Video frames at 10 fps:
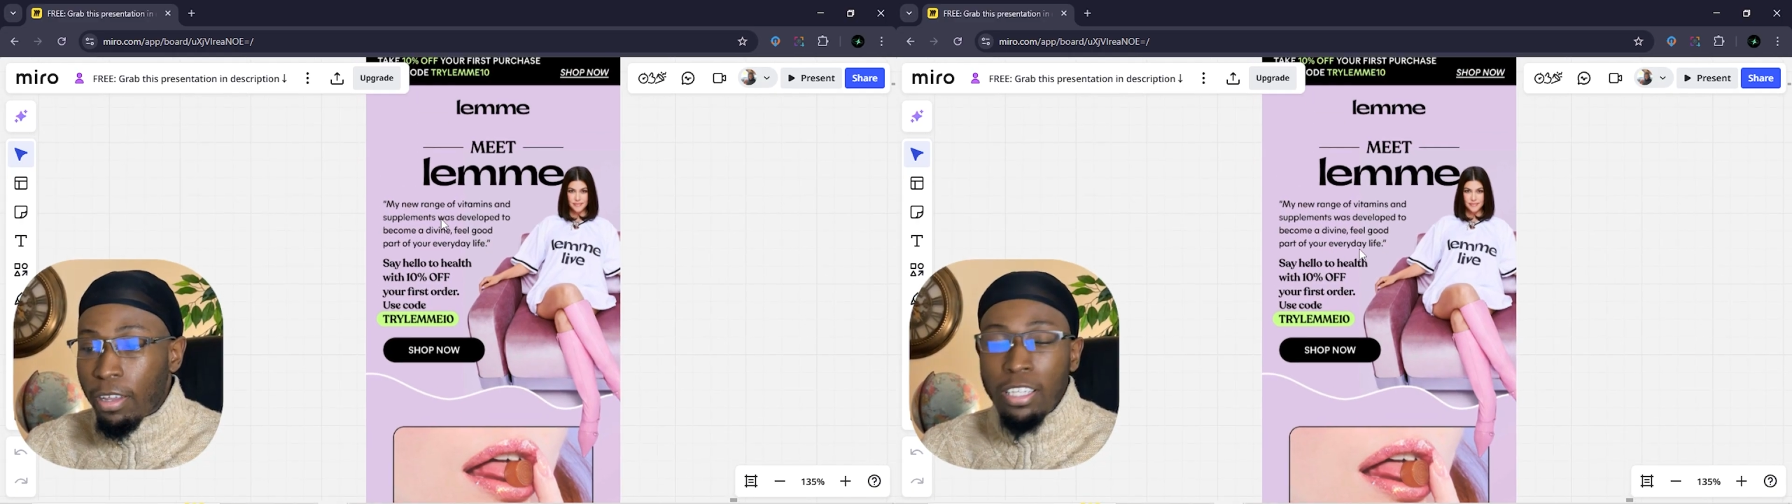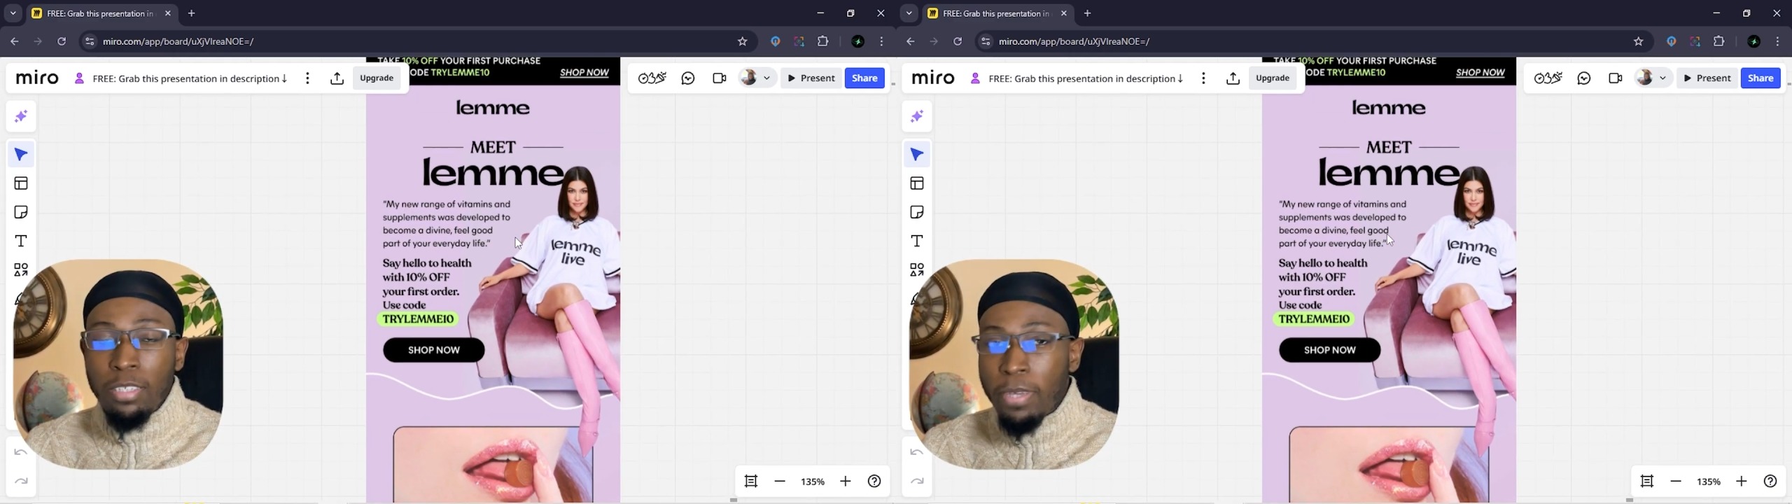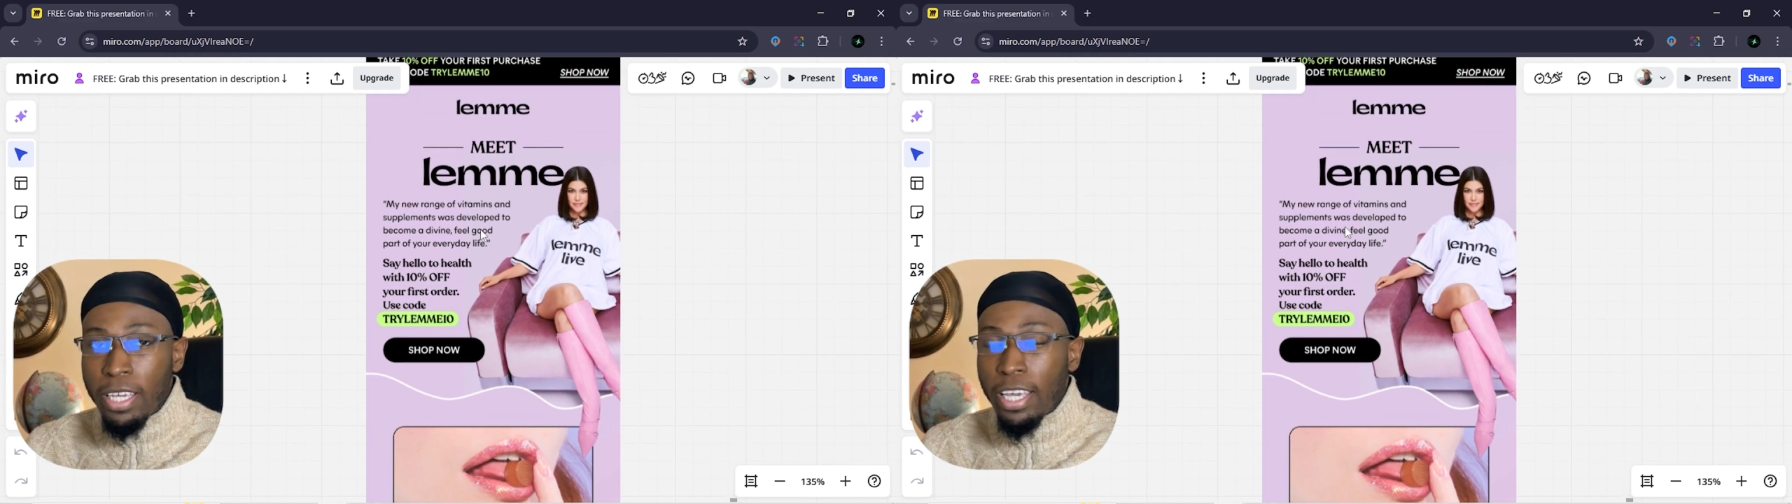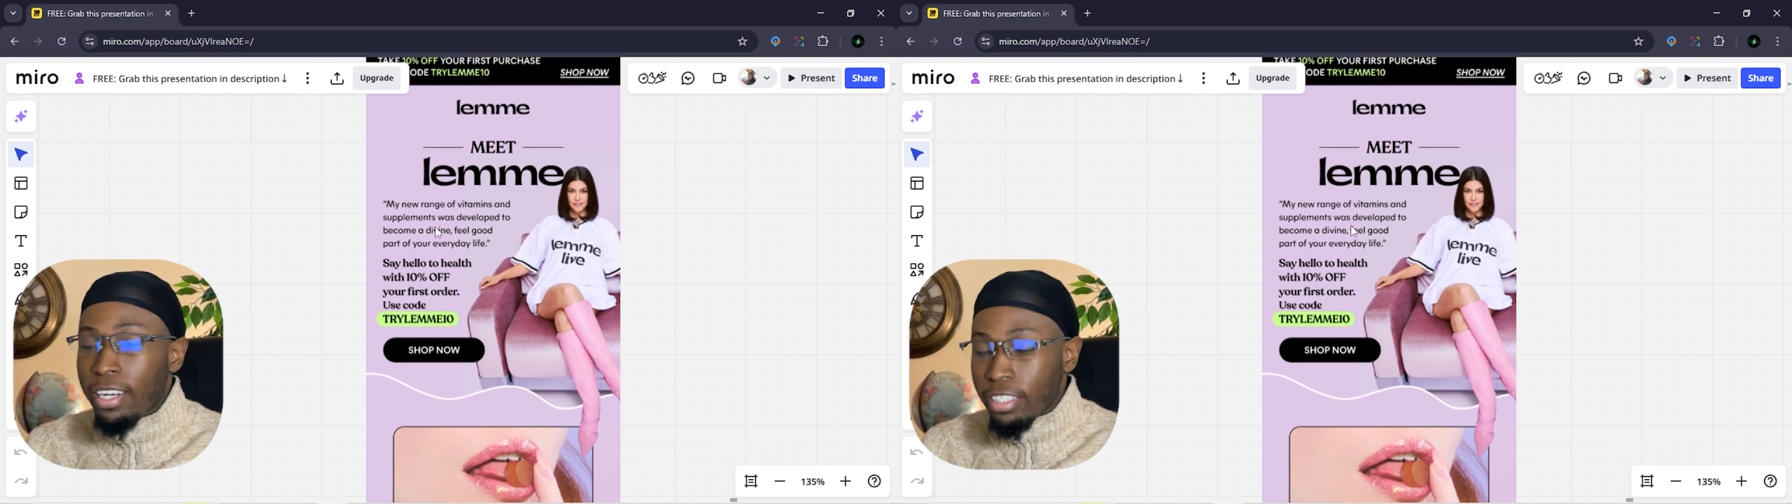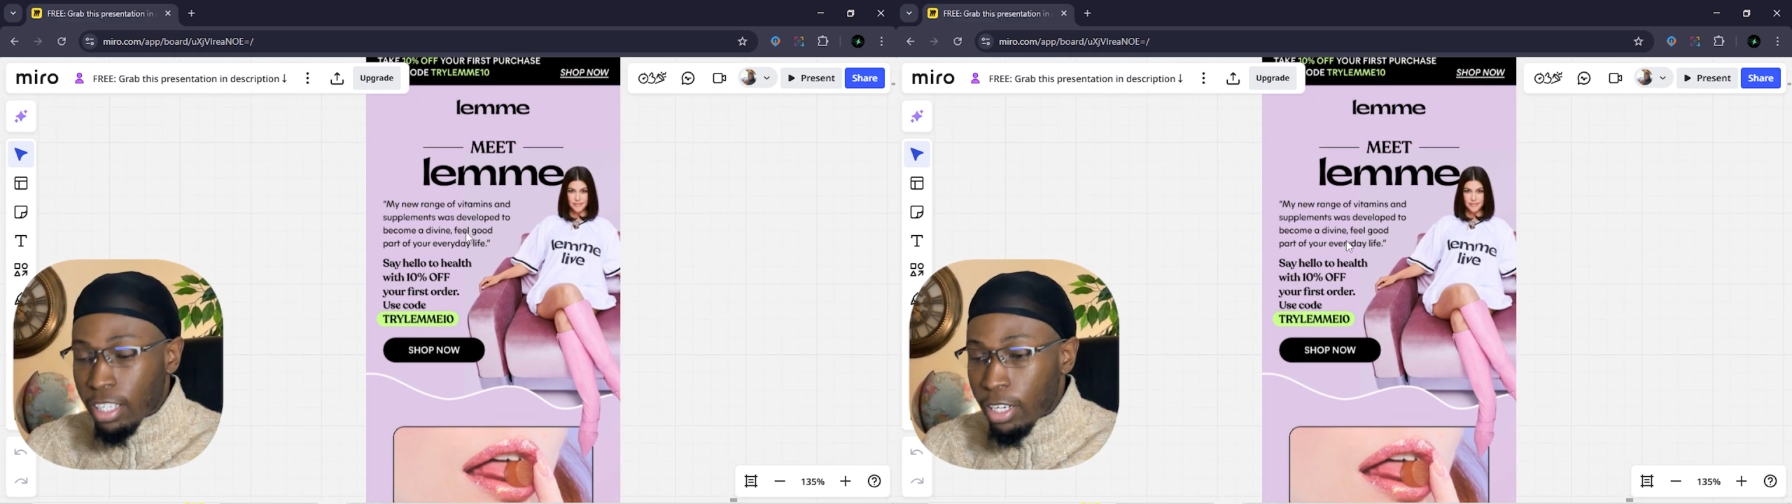as big
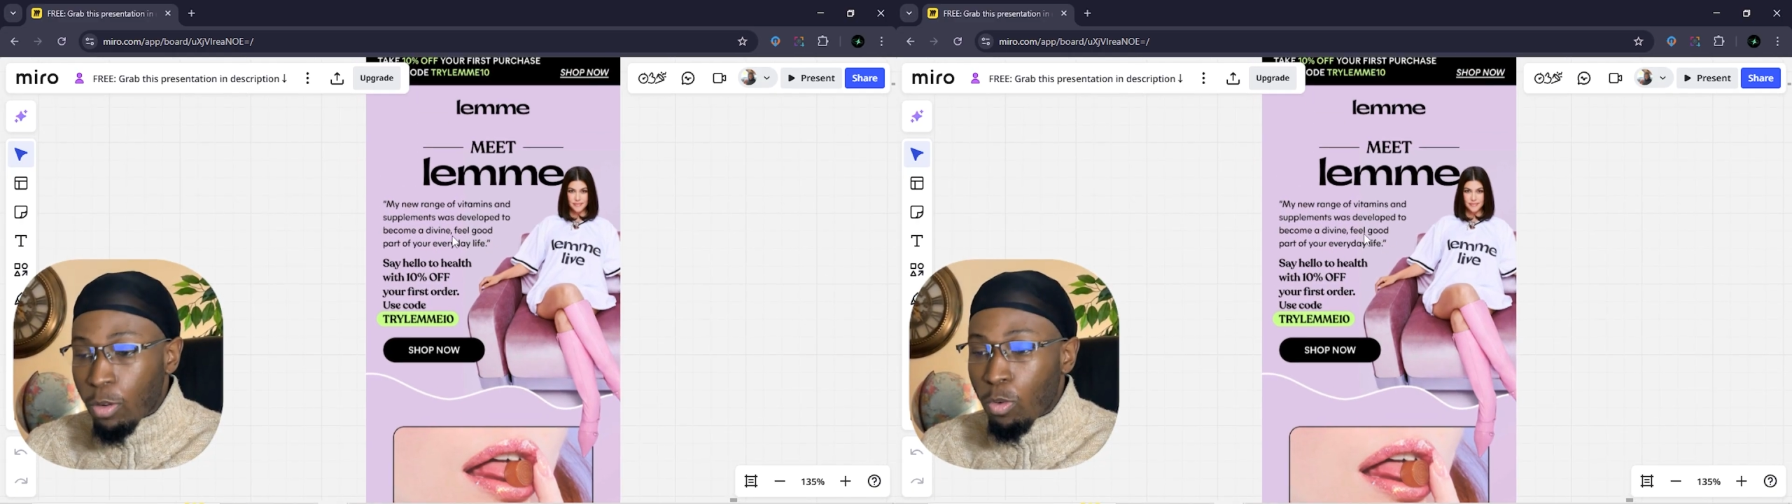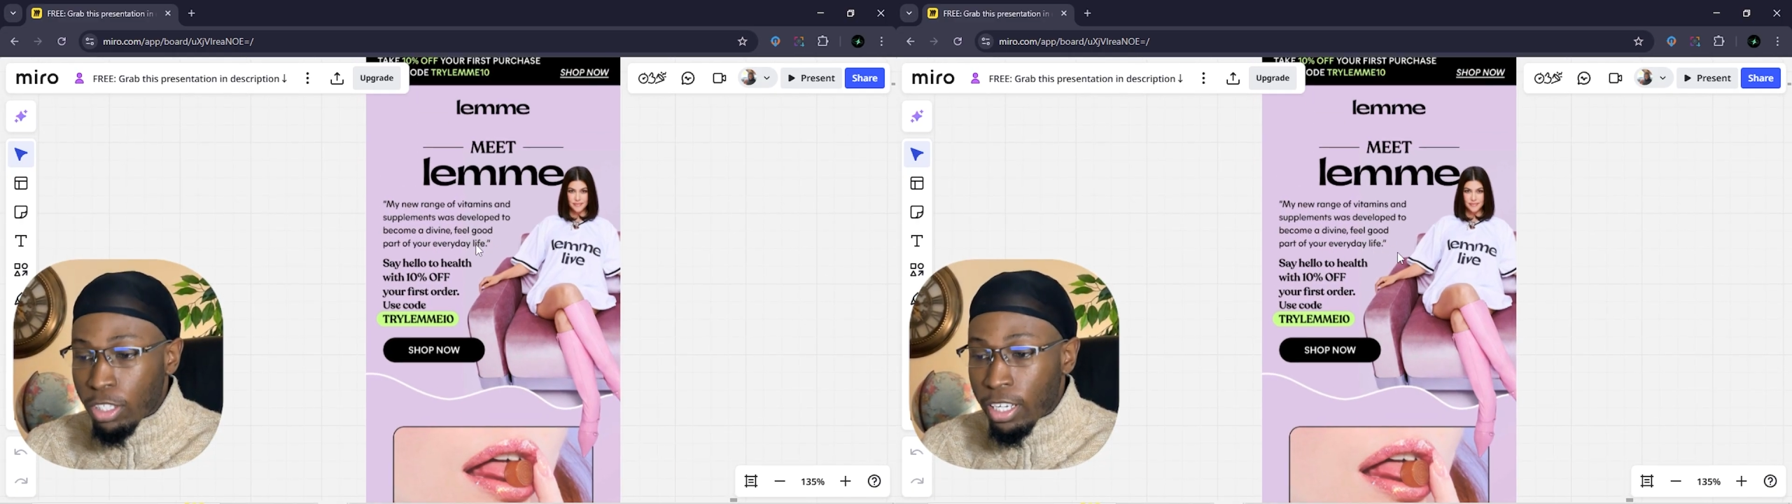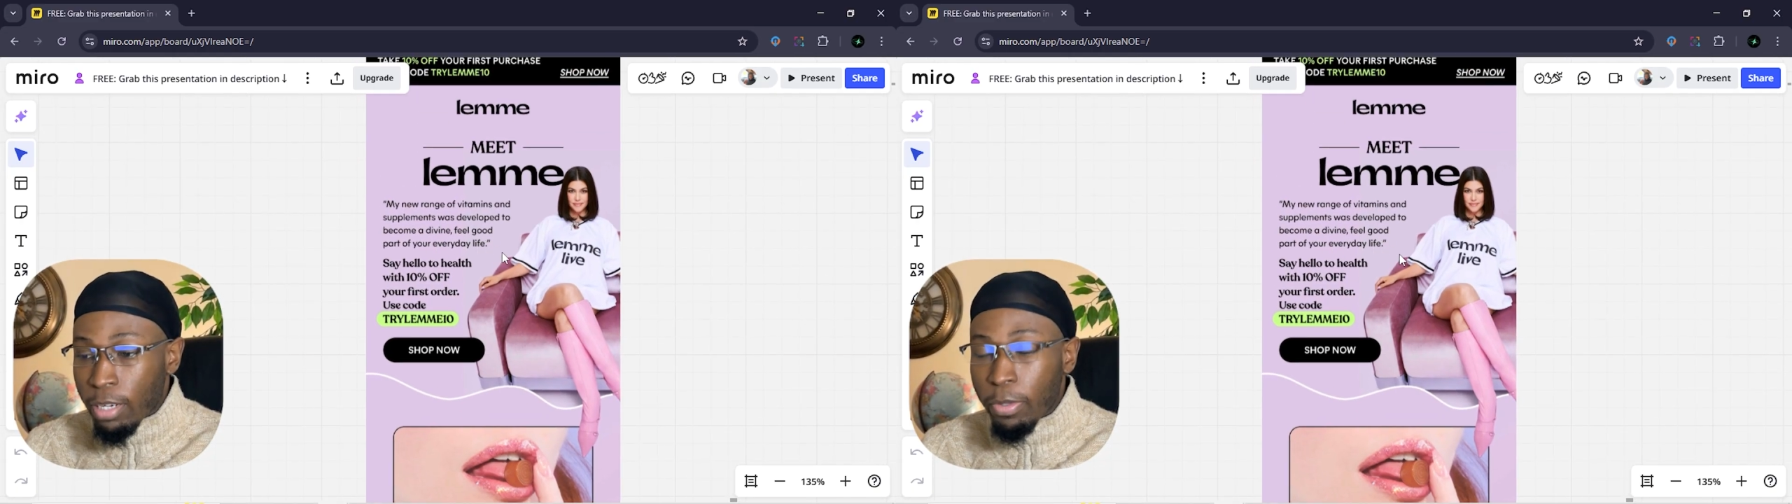and as clear once again,